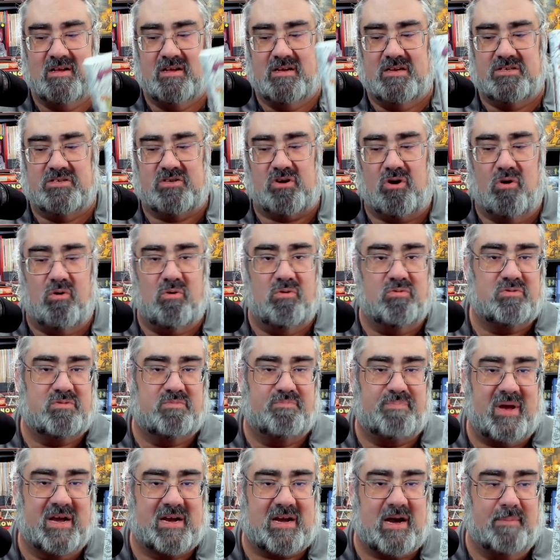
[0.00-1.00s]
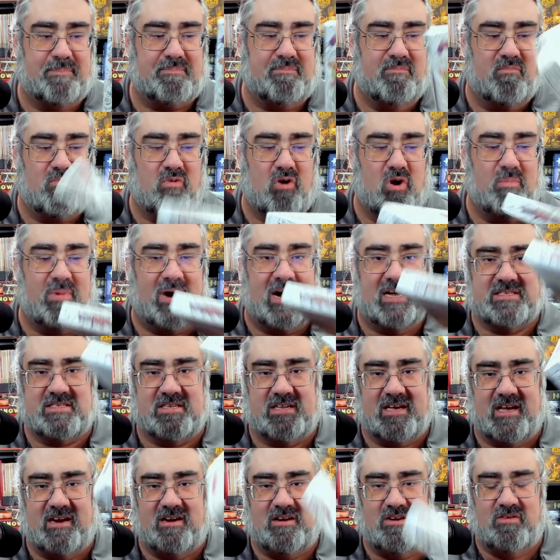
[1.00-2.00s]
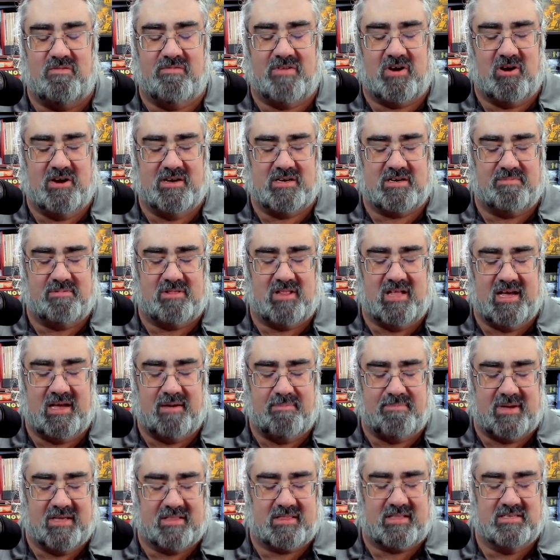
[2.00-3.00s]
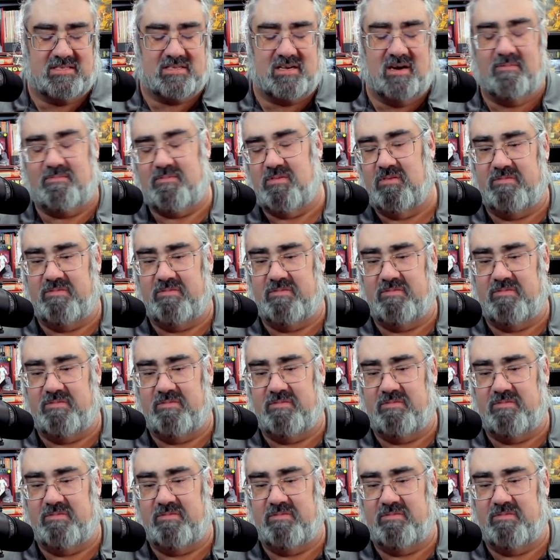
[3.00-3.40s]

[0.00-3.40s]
So pick up robots to get a new variant to play. Pick this up for